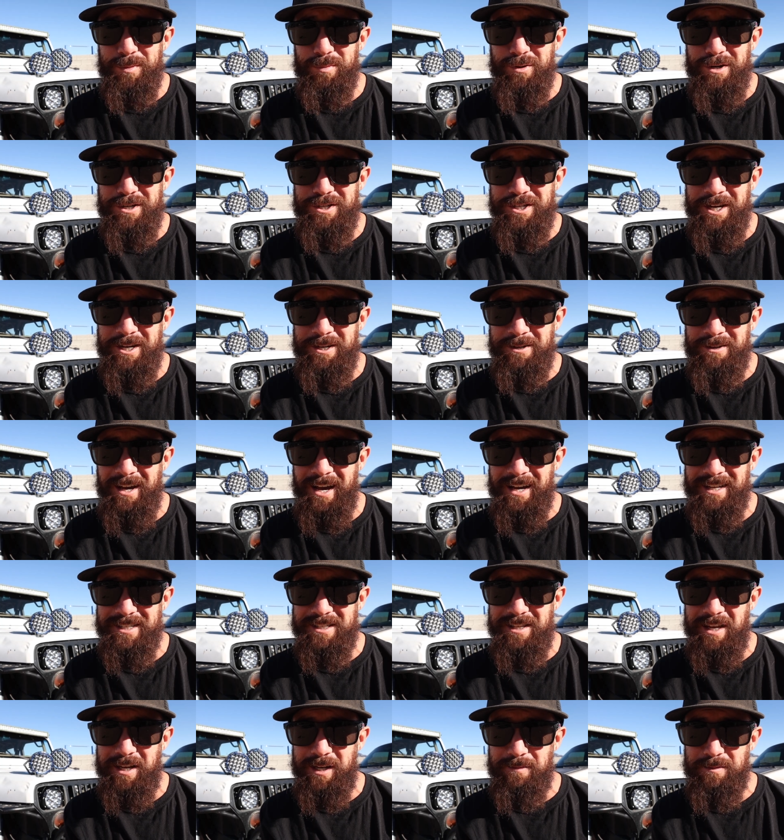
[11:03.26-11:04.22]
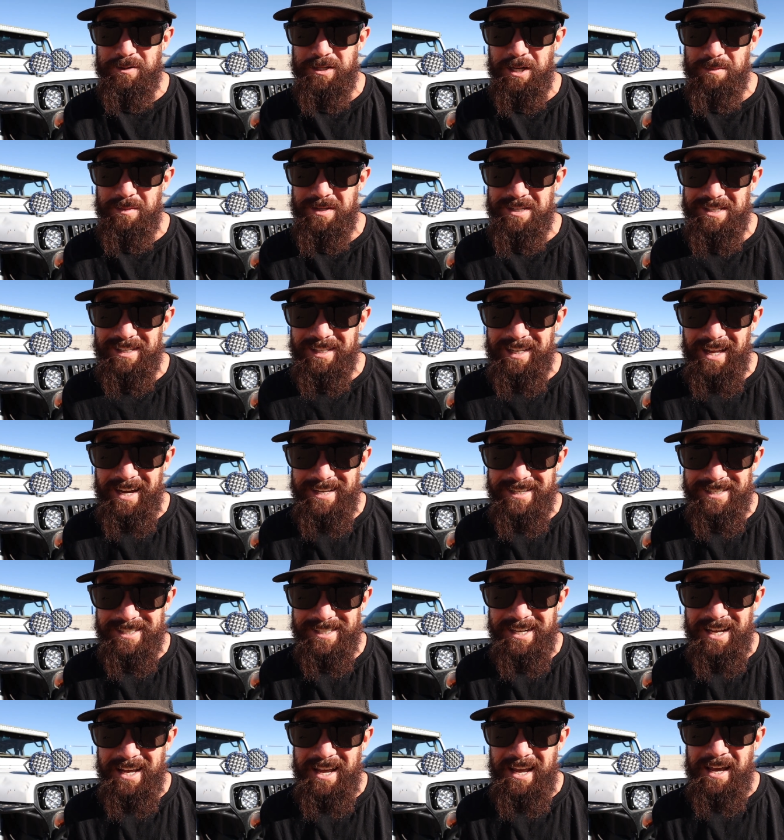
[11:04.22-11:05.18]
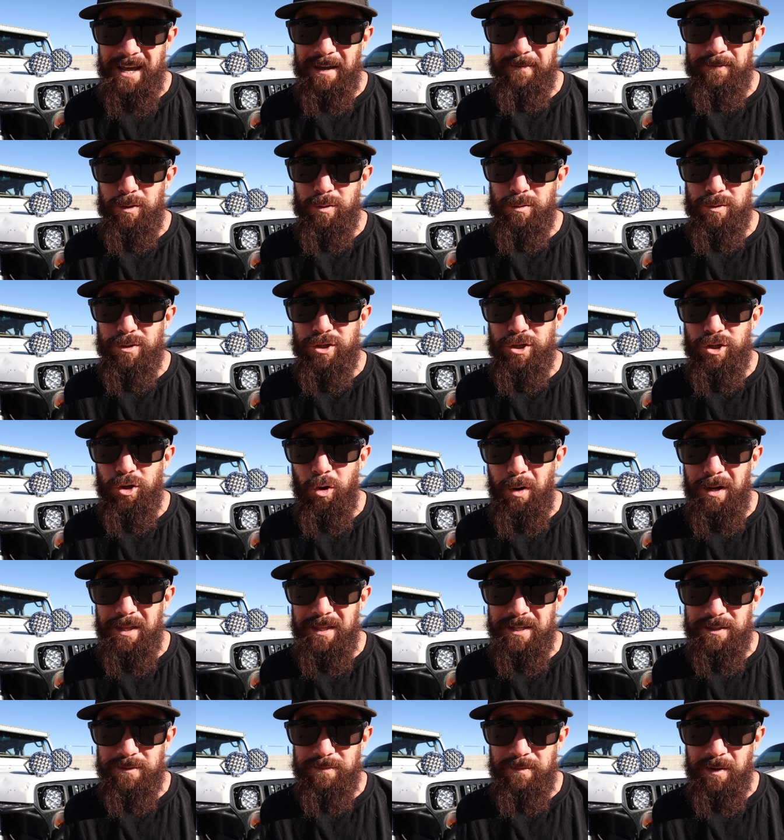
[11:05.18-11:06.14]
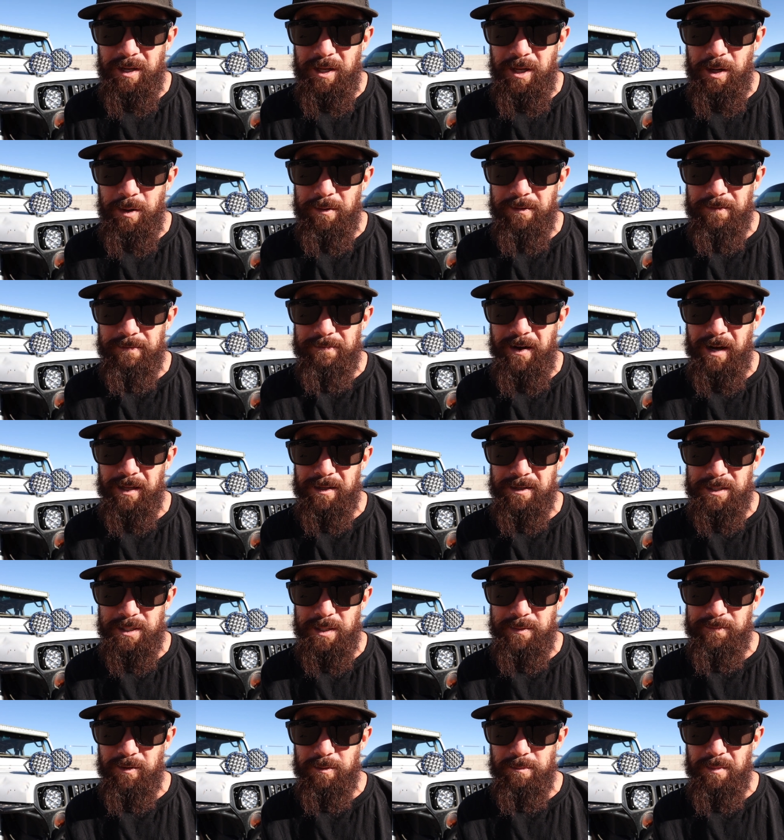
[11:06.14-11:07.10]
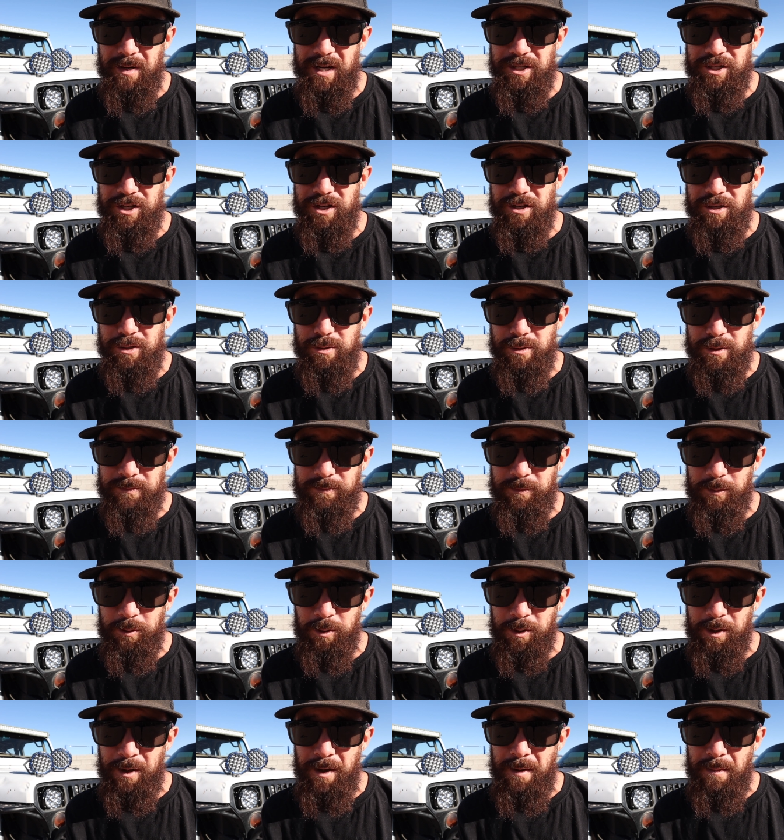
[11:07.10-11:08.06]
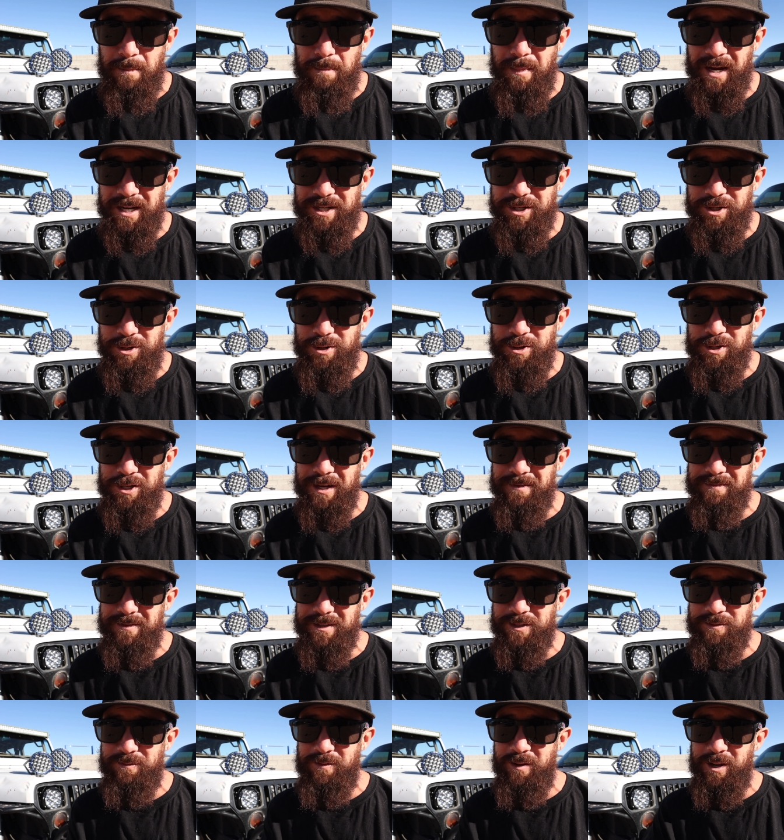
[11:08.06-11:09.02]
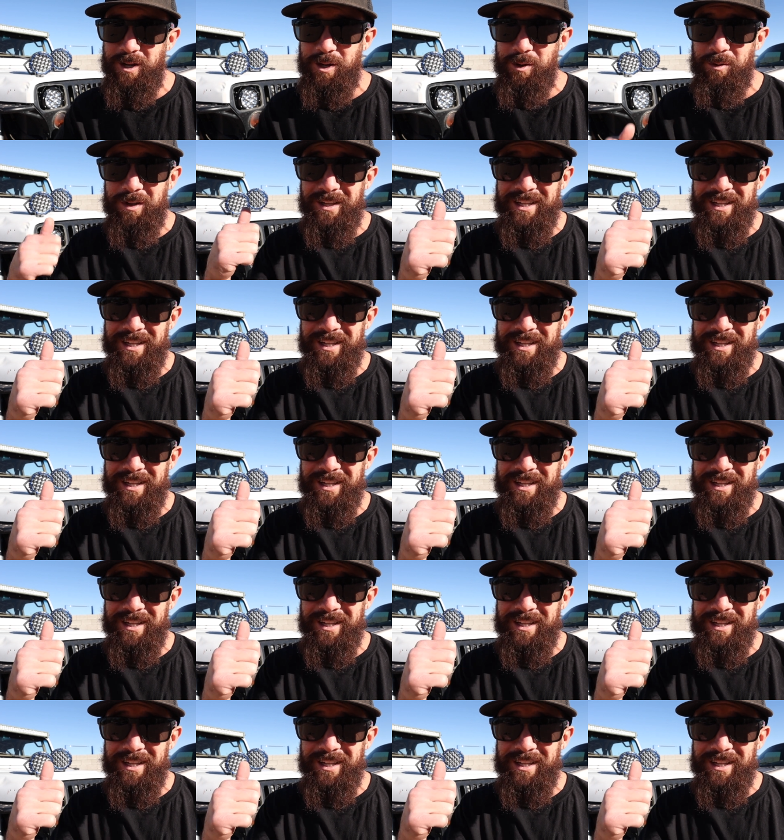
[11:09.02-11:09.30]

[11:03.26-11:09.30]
appreciate you guys. Thank you for sending me these lights. If you enjoyed this video and found this information useful, make sure you give this video